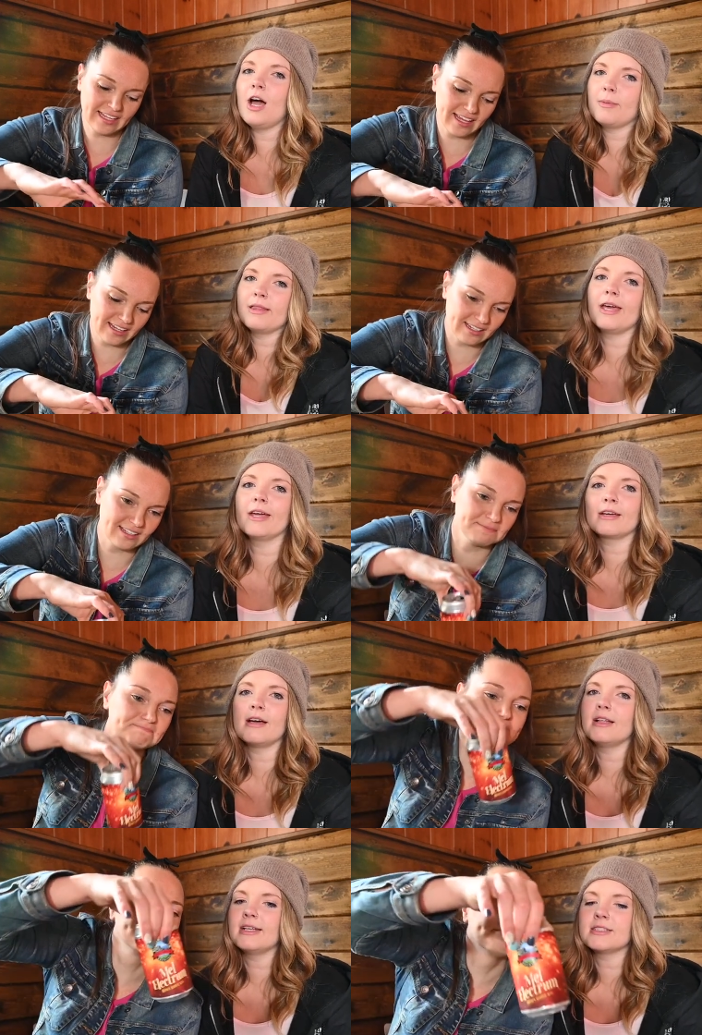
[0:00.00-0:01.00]
Speaker 1: lick. lick.
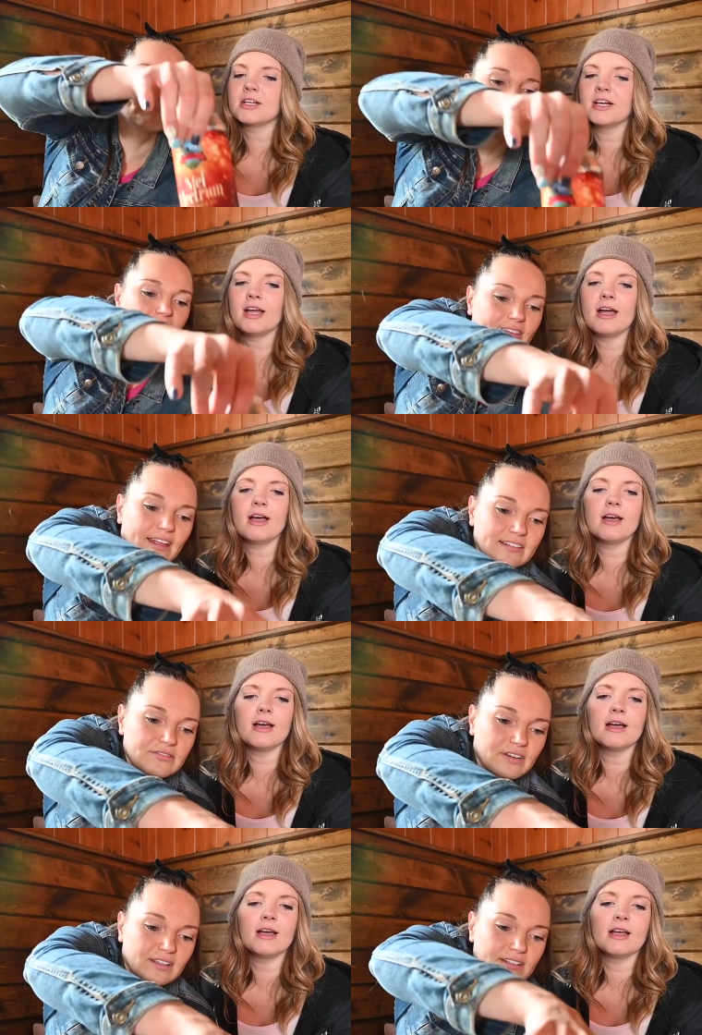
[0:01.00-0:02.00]
I'll answer. That
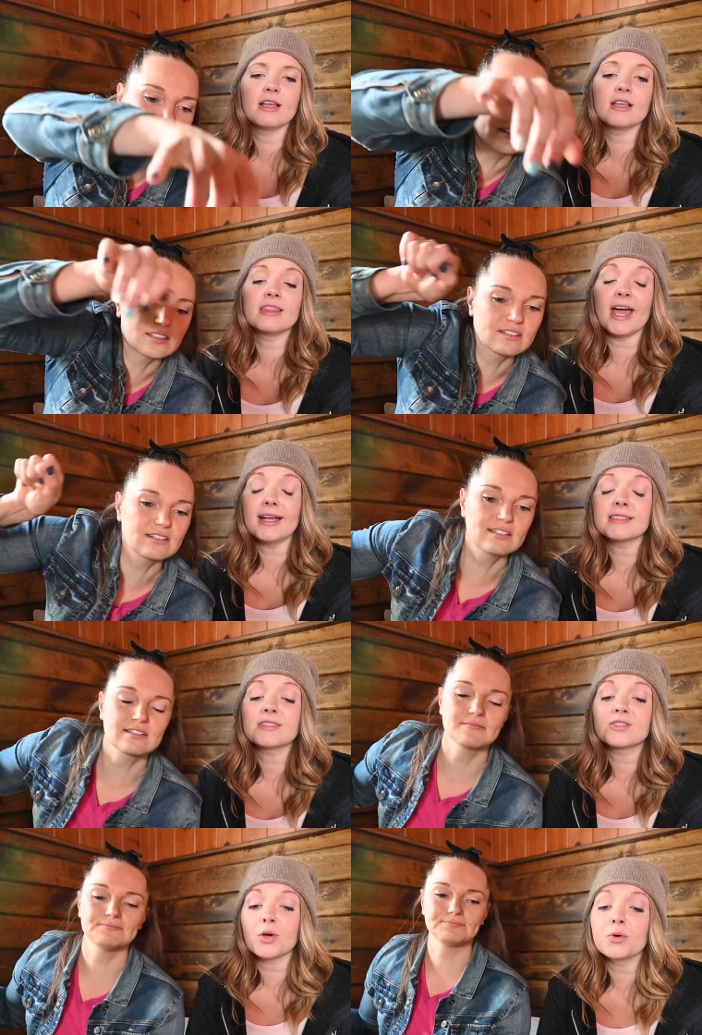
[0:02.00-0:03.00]
uh, is fucking delicious. That's
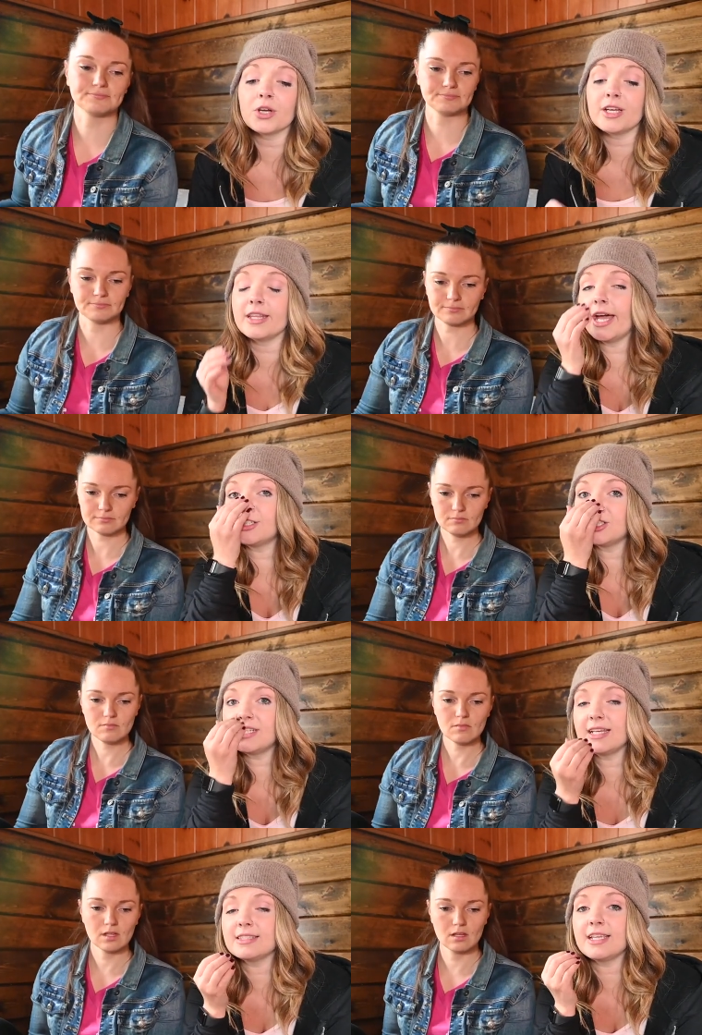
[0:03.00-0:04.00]
so good. That just
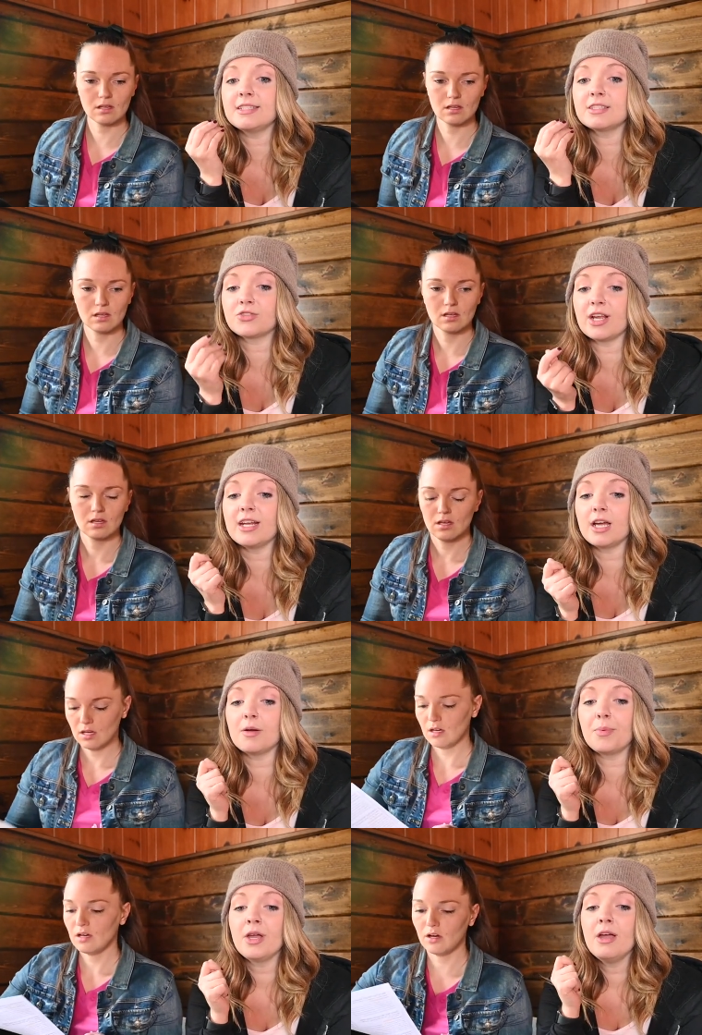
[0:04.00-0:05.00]
tastes like
Speaker 2: straight
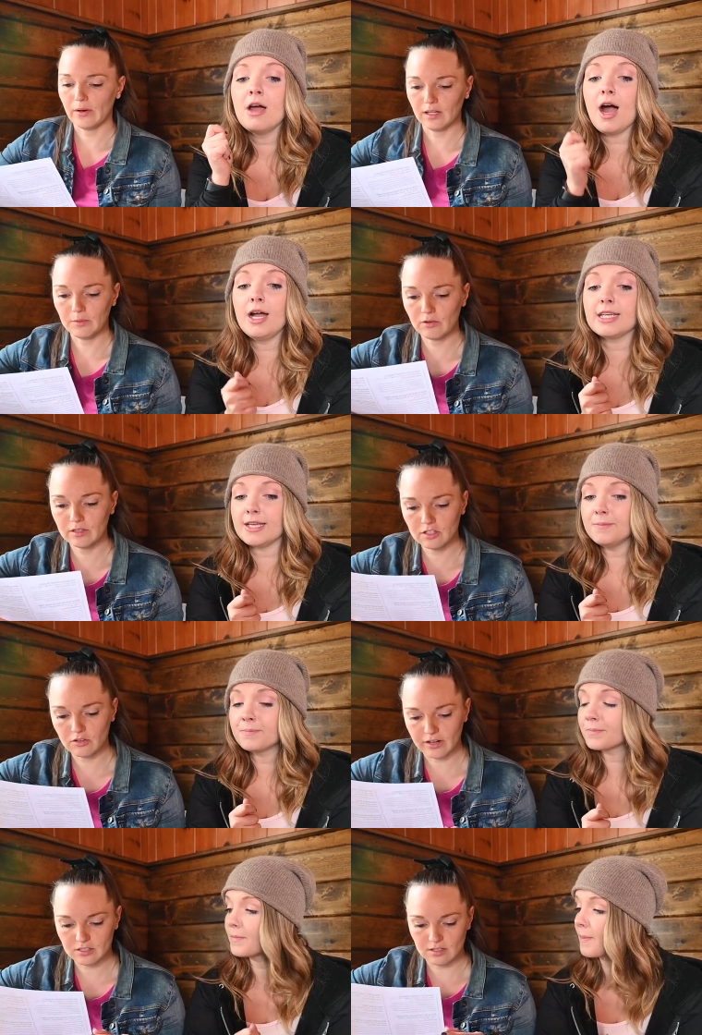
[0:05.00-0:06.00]
up. Here, wait. Let me read the
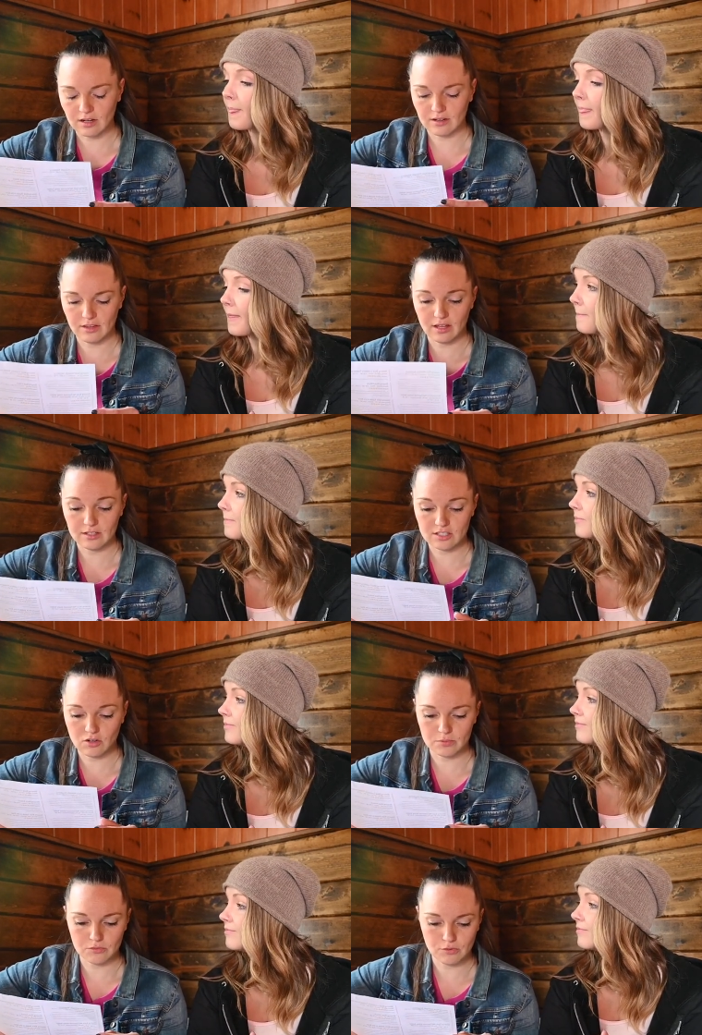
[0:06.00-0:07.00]
direction uh, the
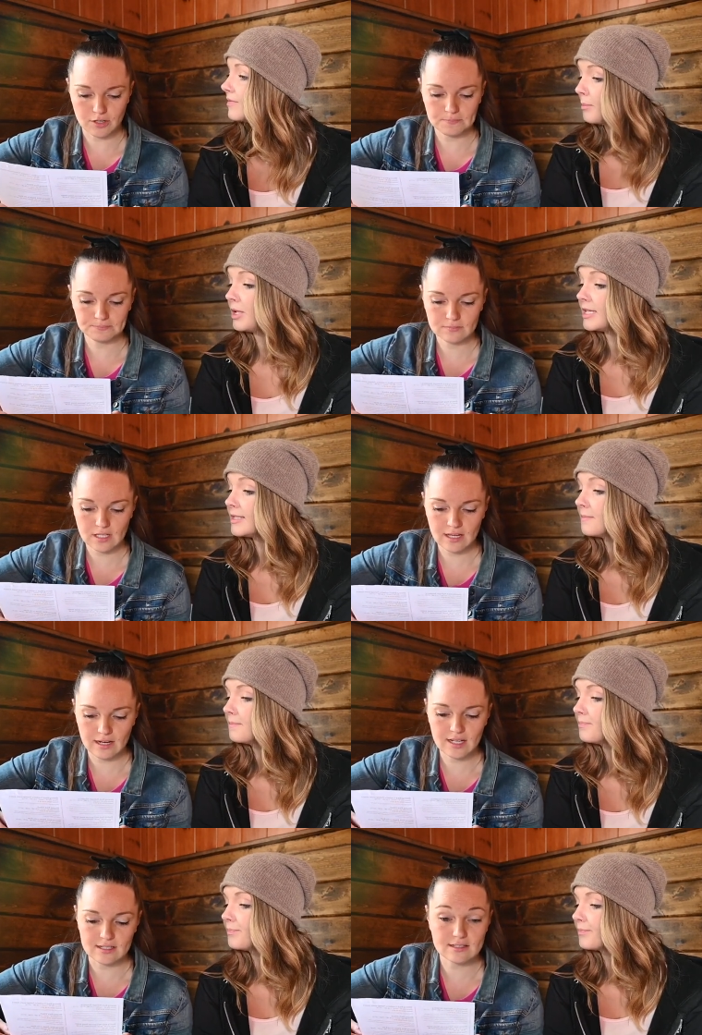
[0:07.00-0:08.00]
description for it. Please. It
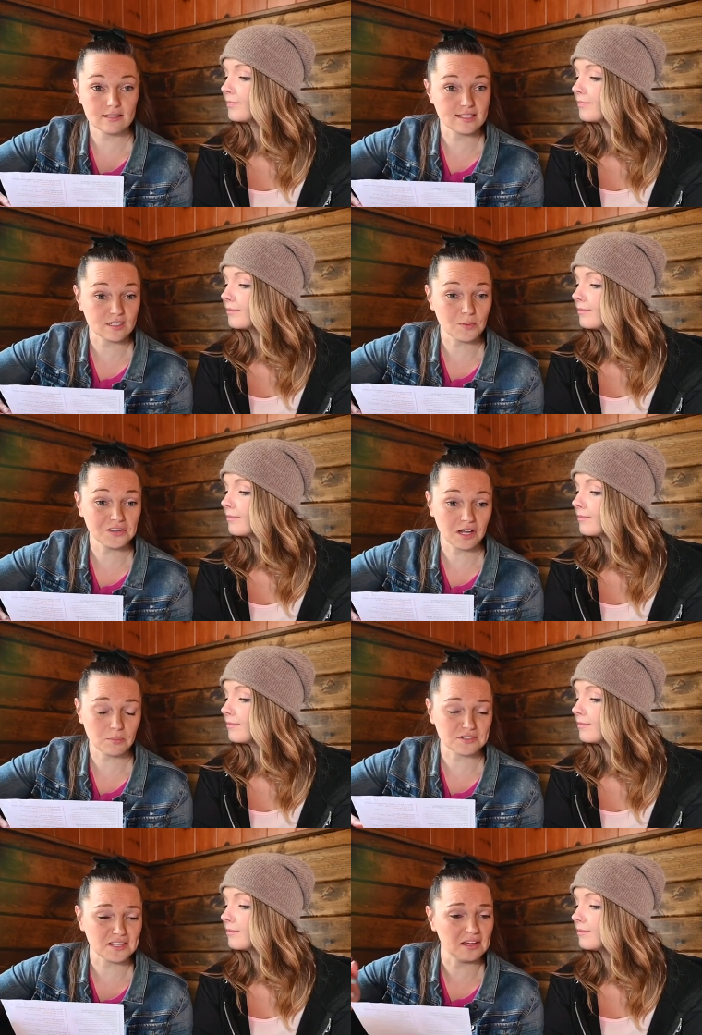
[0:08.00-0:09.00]
is
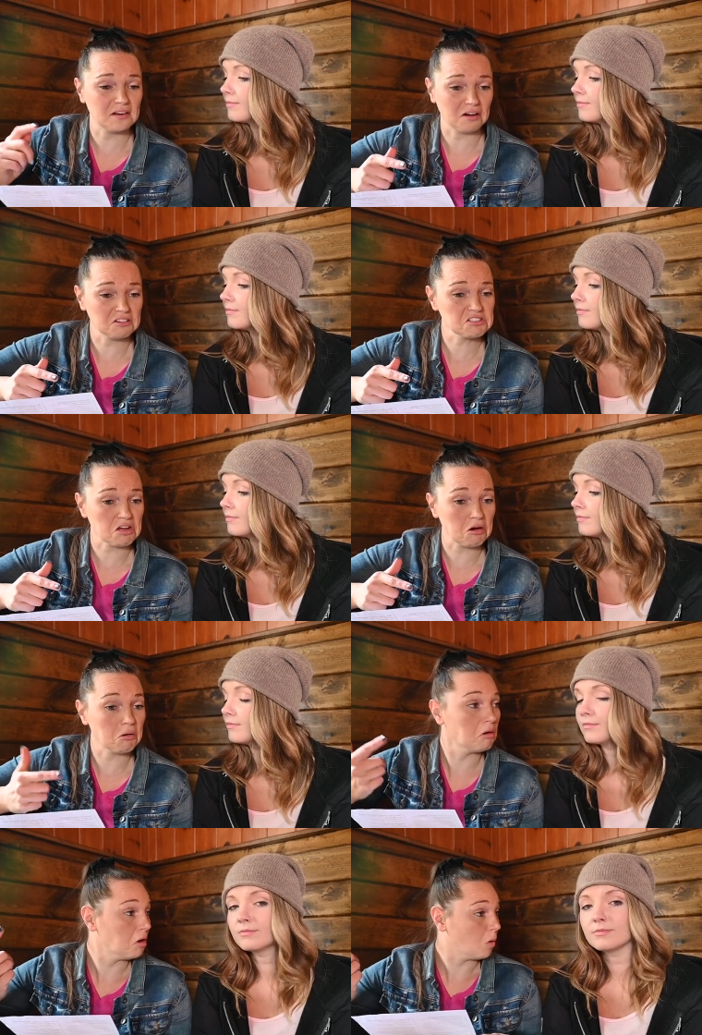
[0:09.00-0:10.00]
6.9%. Also,